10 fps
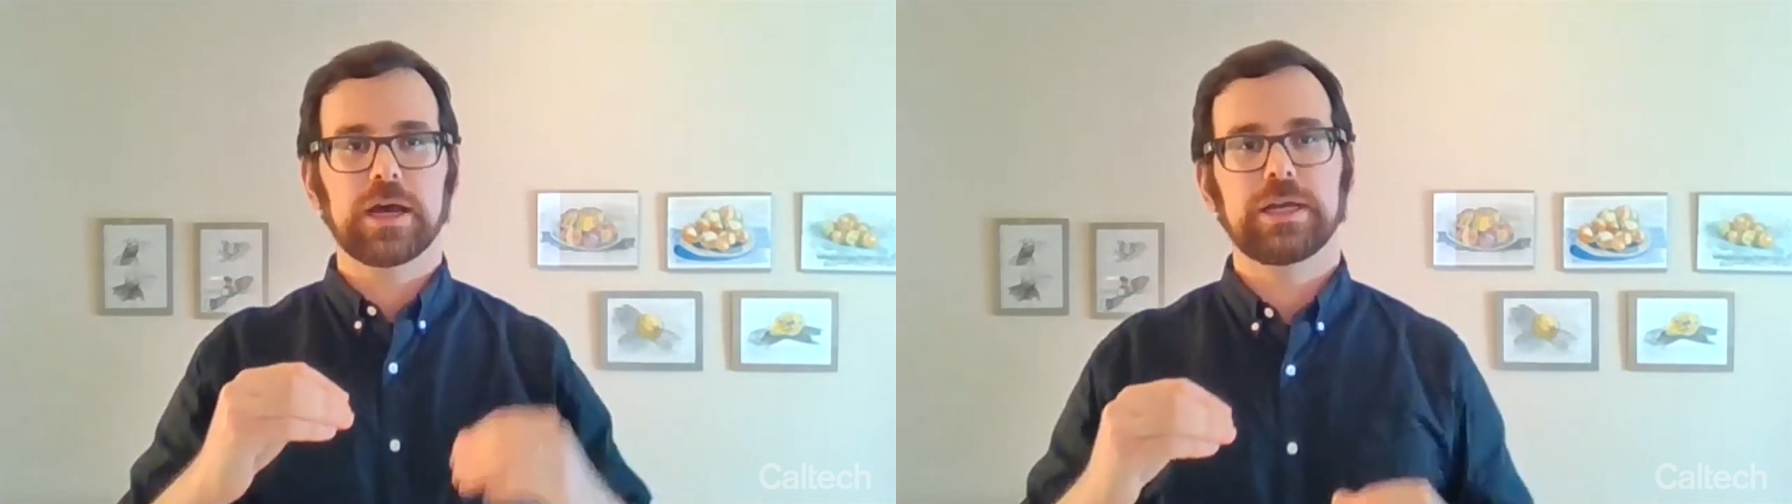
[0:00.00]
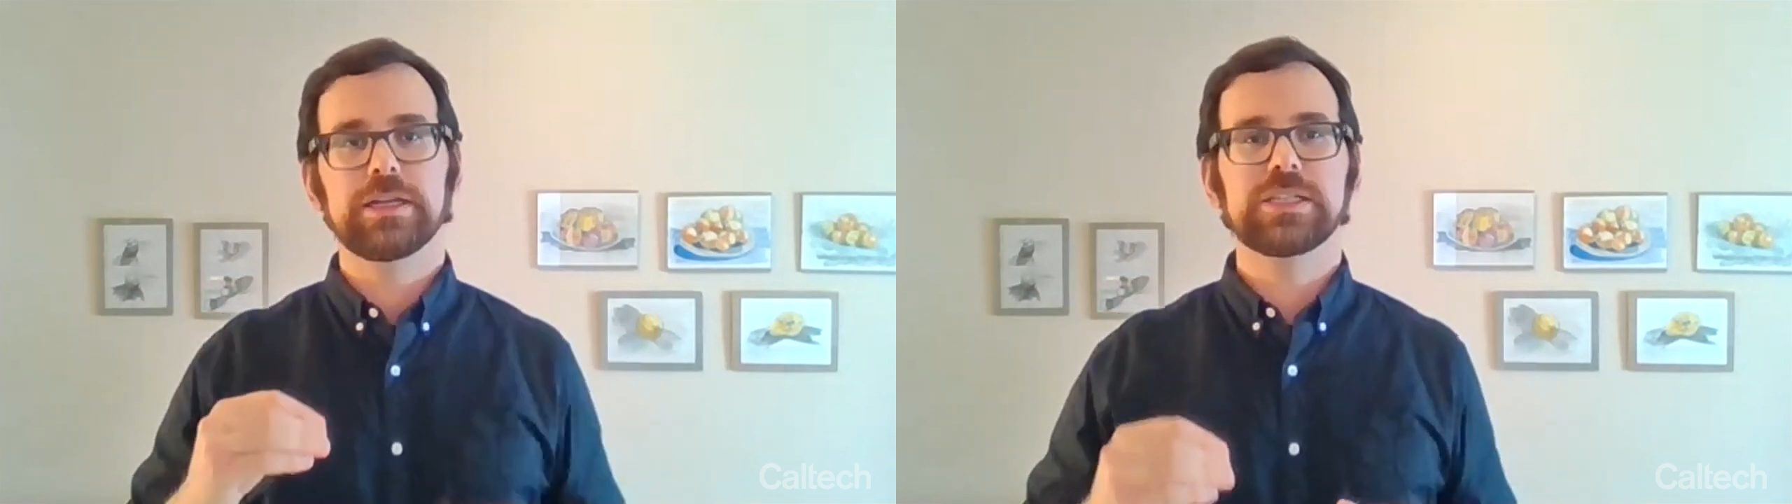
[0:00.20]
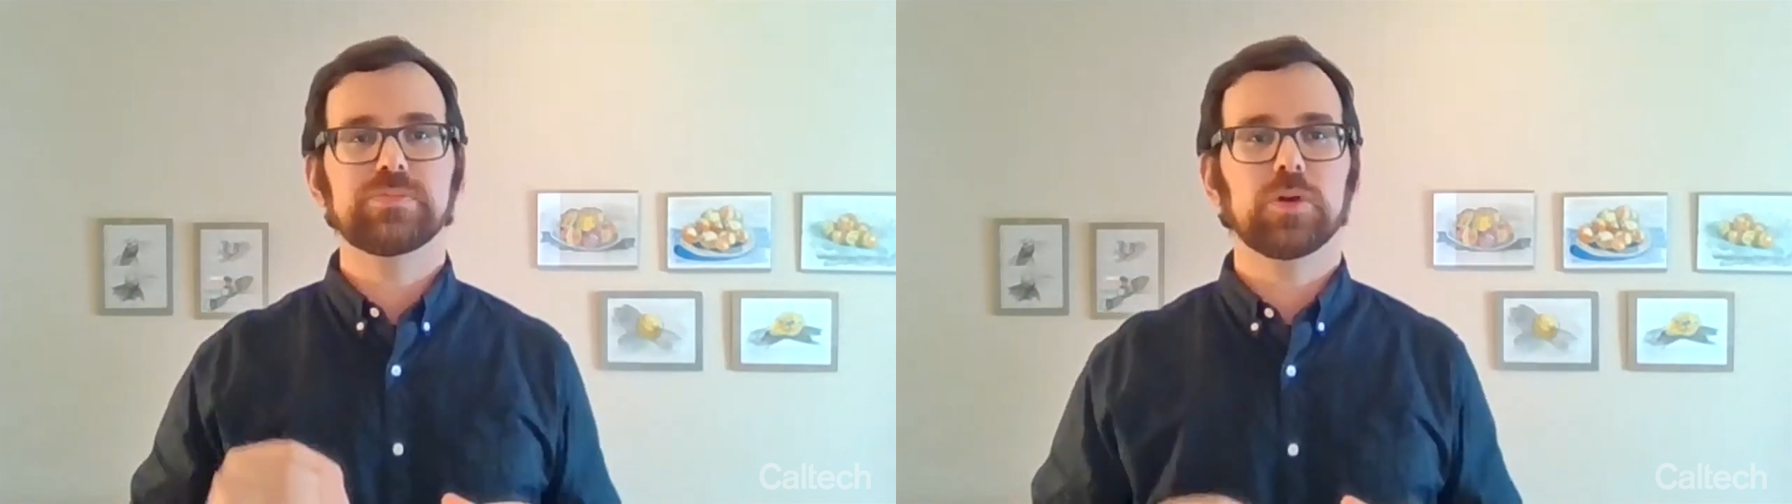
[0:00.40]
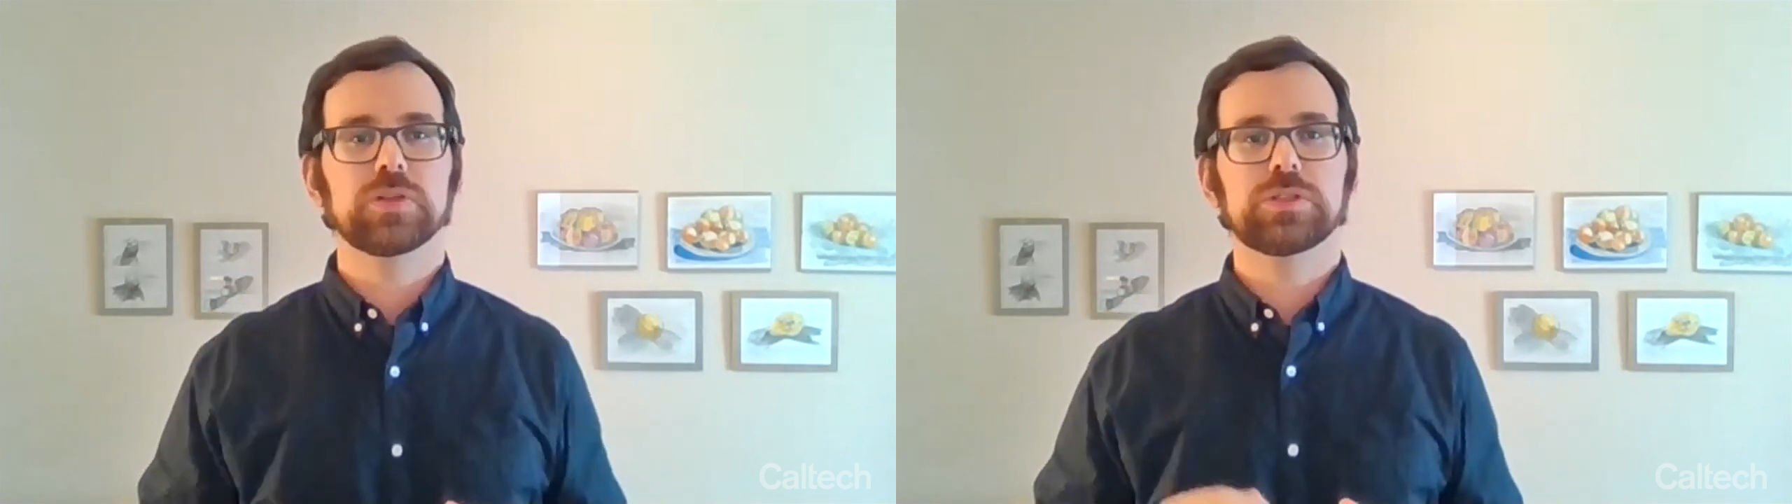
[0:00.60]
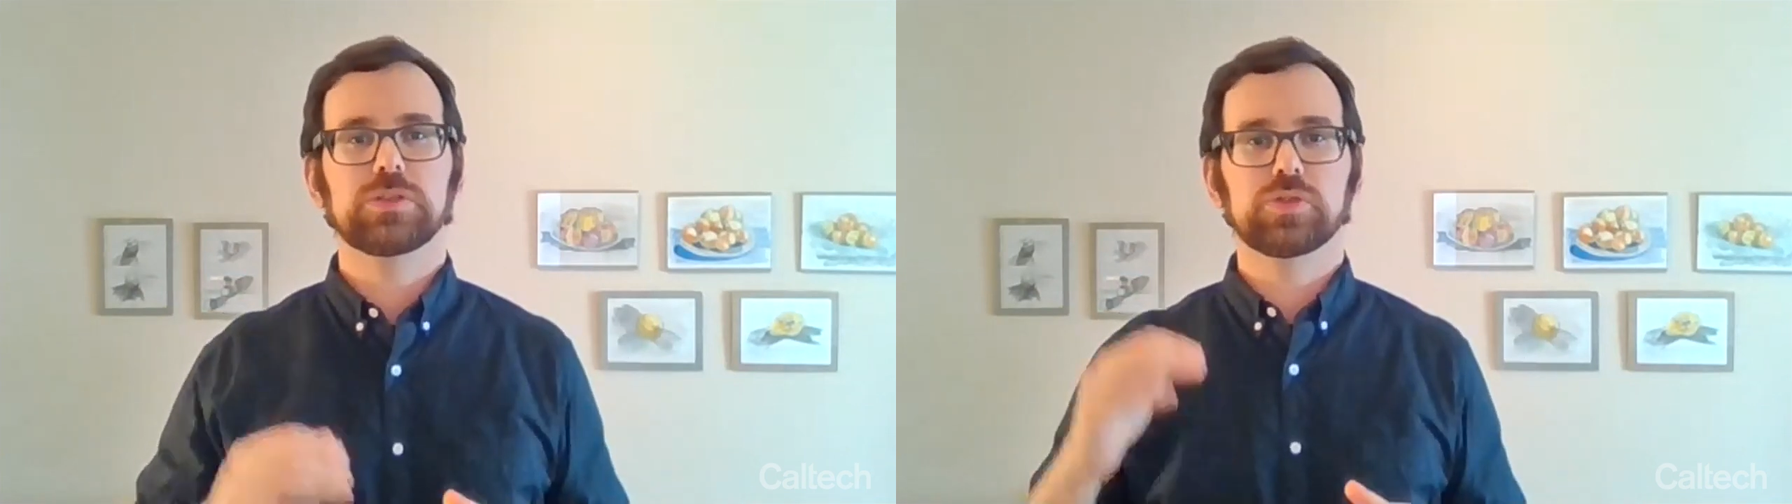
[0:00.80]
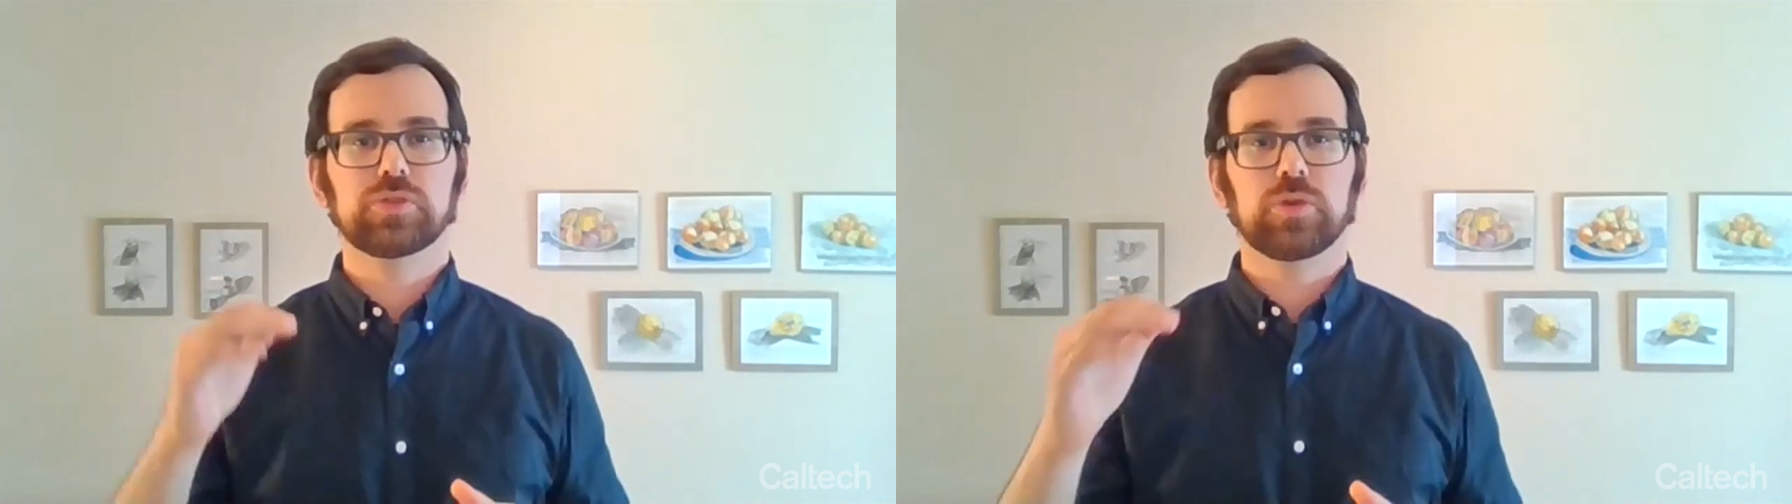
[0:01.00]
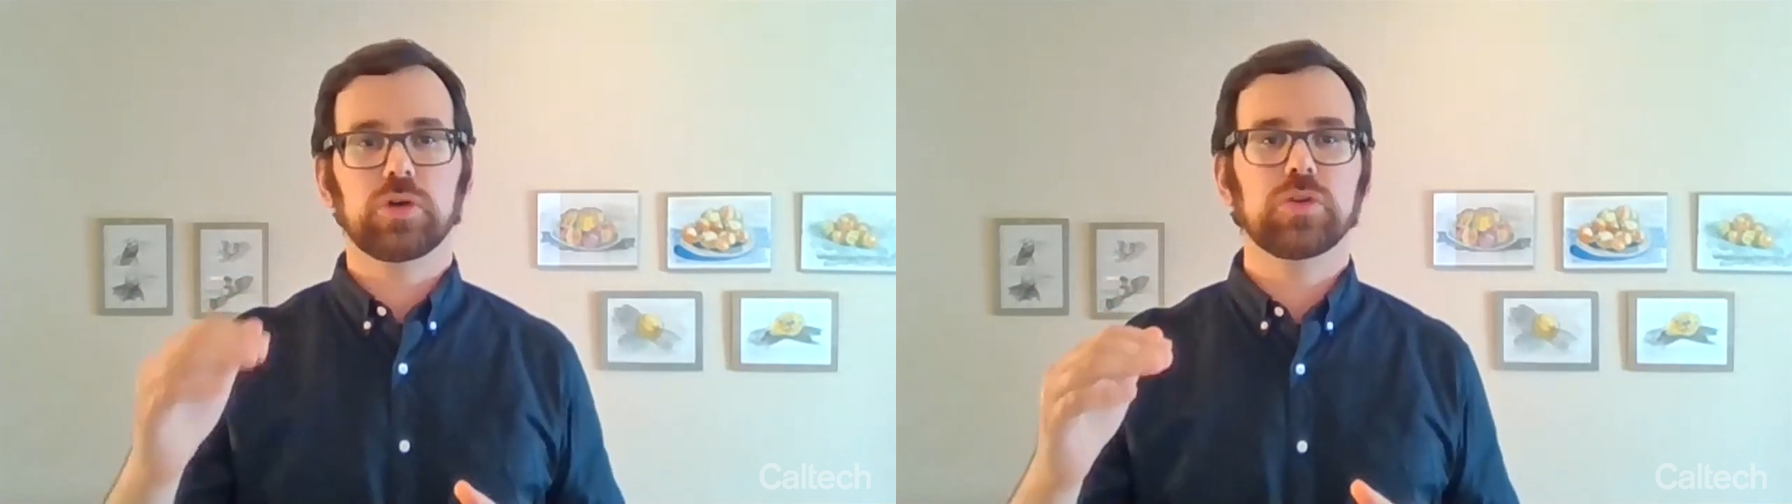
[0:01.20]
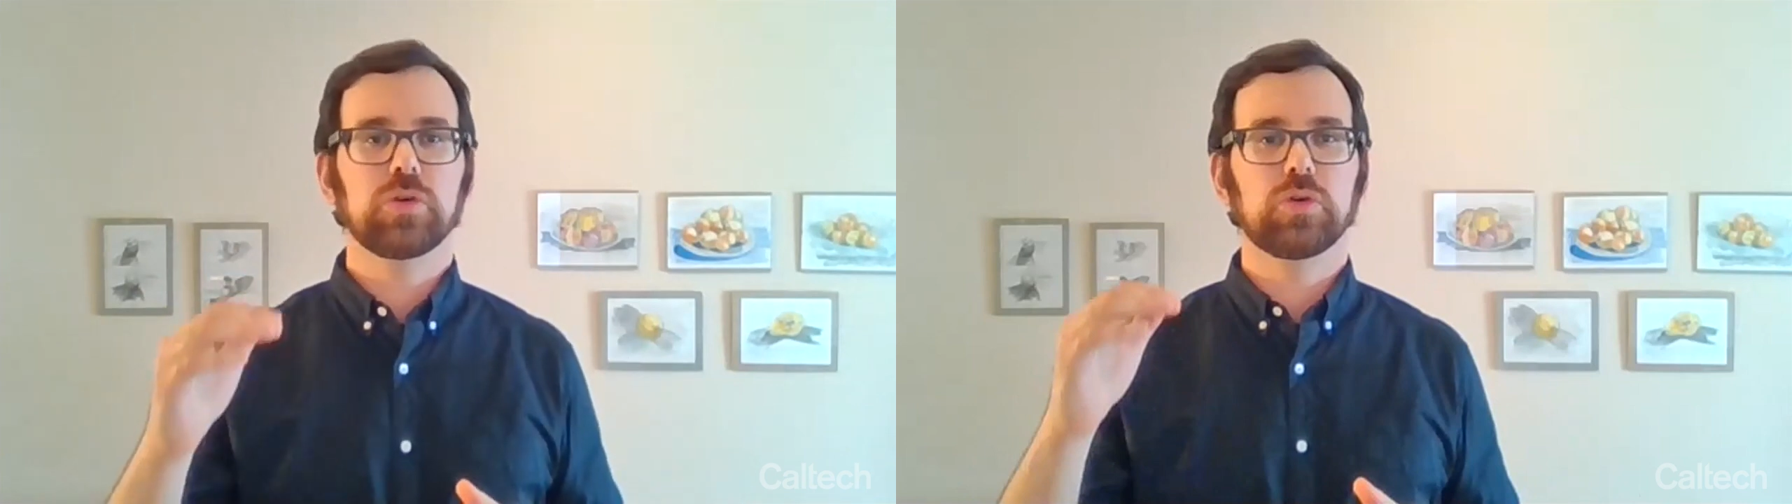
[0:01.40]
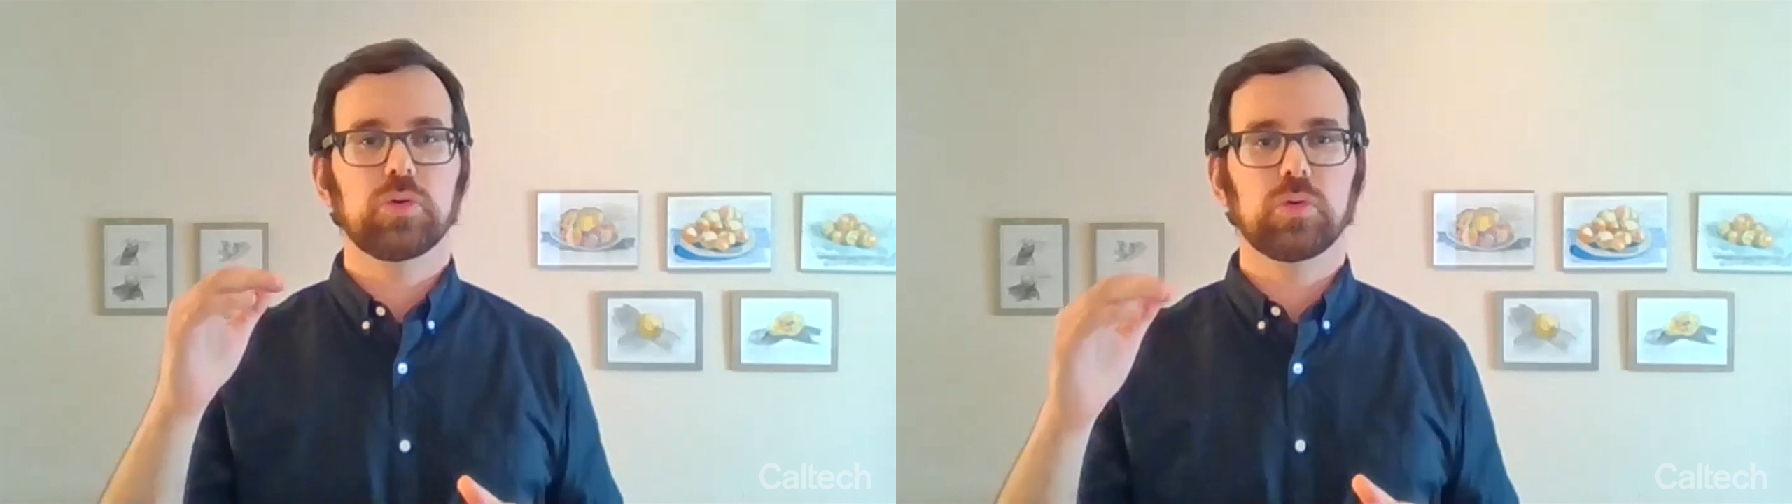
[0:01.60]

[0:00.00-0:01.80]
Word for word: in response to strong